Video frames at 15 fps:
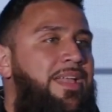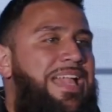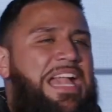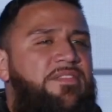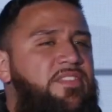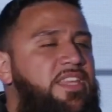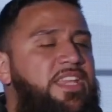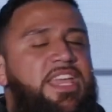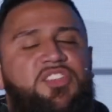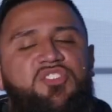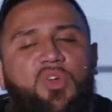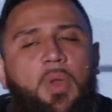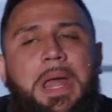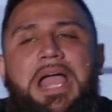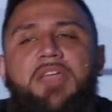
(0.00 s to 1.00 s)
Everything in
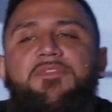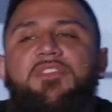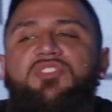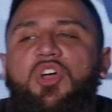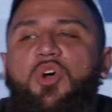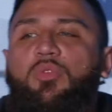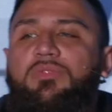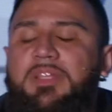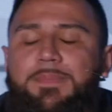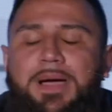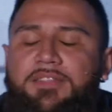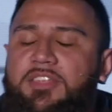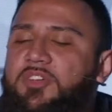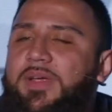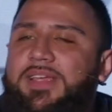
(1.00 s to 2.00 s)
your life is only by
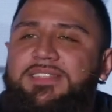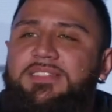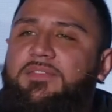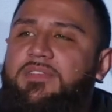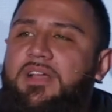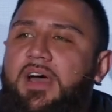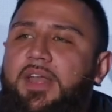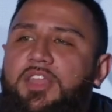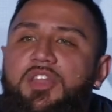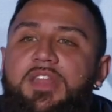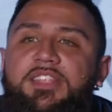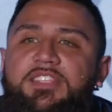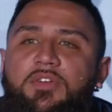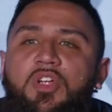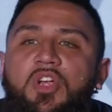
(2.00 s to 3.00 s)
the grace of God. And you
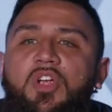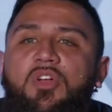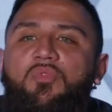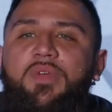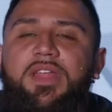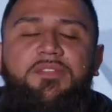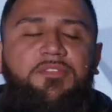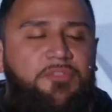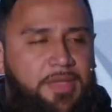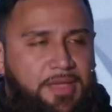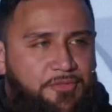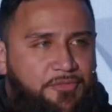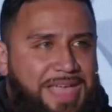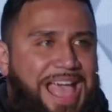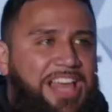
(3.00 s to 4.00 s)
need to
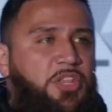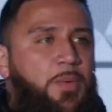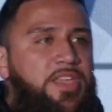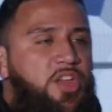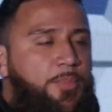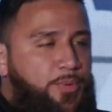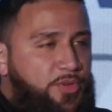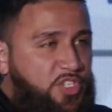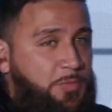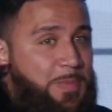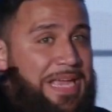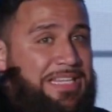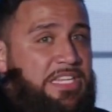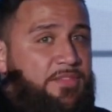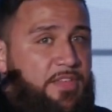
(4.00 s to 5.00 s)
reevaluate your
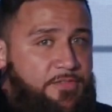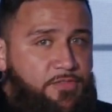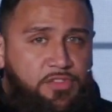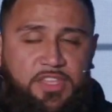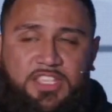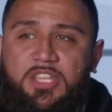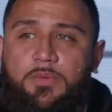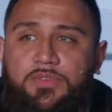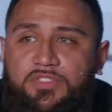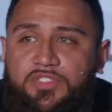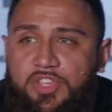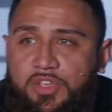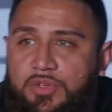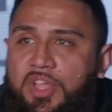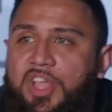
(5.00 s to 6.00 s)
perspective if you think it was
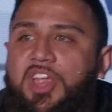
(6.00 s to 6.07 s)
you.